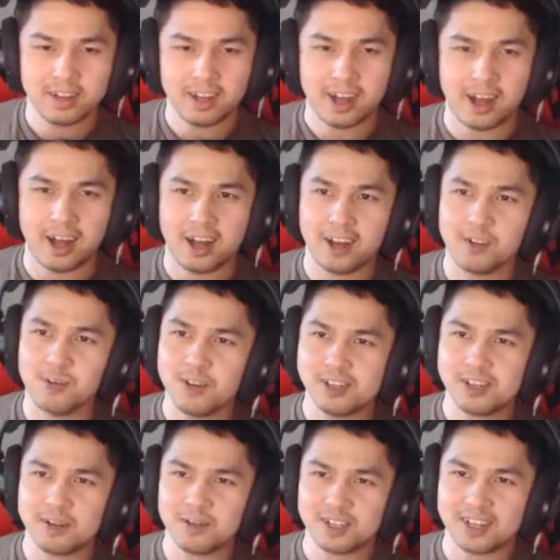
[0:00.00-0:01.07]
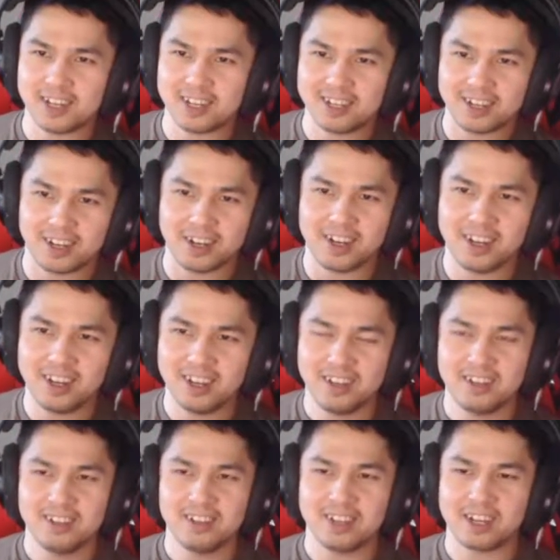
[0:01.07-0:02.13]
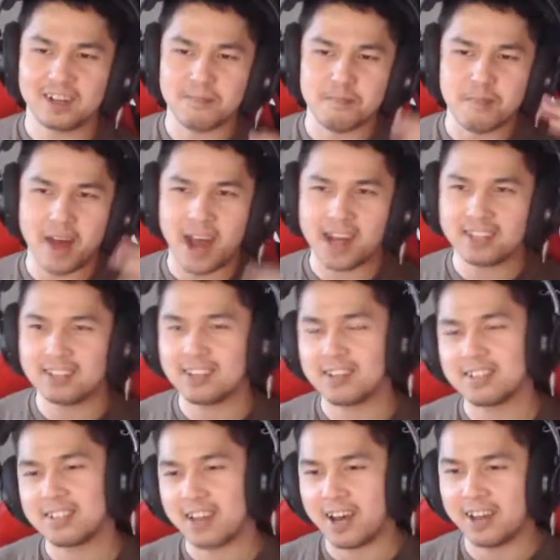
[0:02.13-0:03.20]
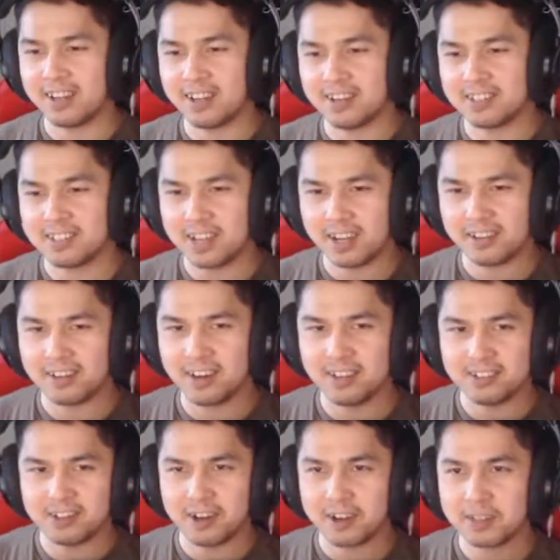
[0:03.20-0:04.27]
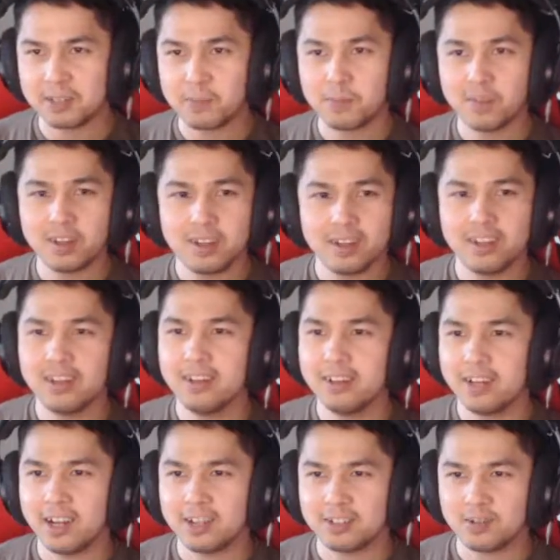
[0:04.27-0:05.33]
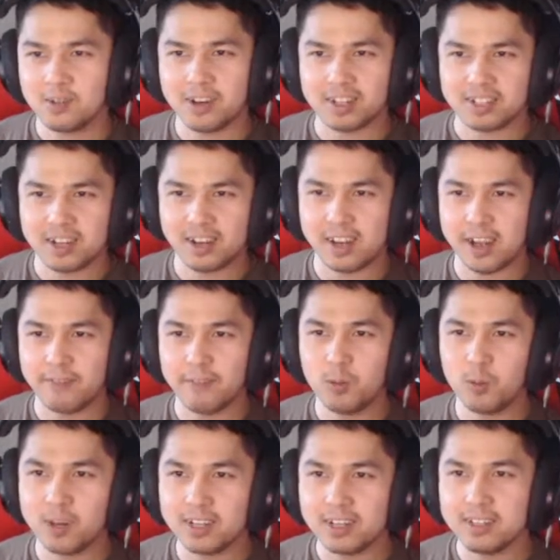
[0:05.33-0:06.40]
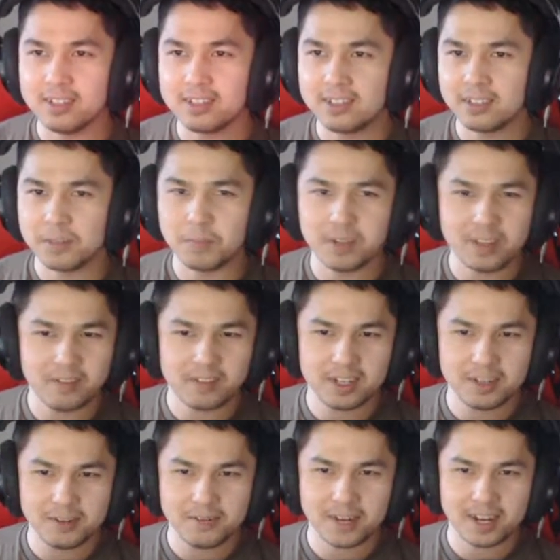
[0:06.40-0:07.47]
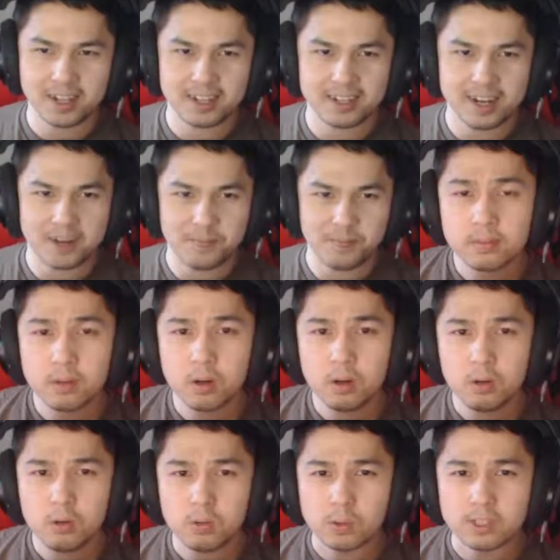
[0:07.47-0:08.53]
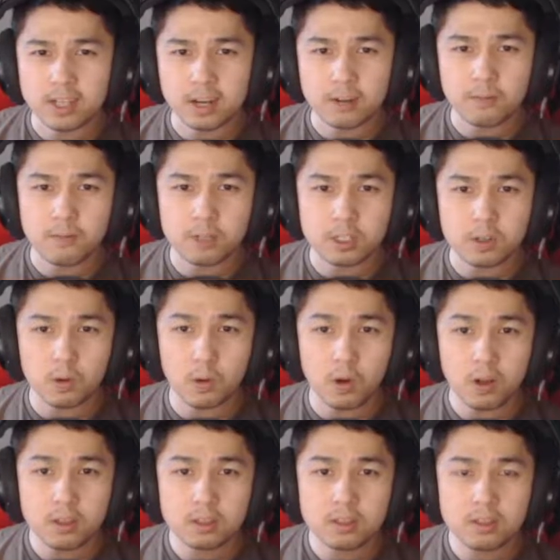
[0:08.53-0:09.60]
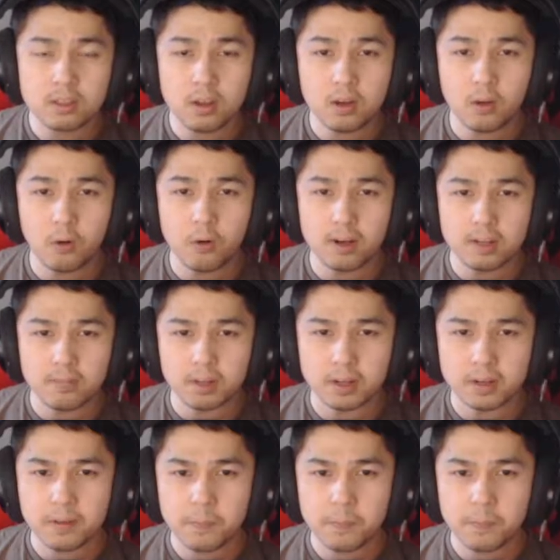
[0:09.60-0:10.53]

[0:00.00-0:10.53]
Ah, I wish there was like a like a mass sign, a sign contract. I just want to assign everyone instantly, but you have to do one at a time. Ooh, sacrificial ornament.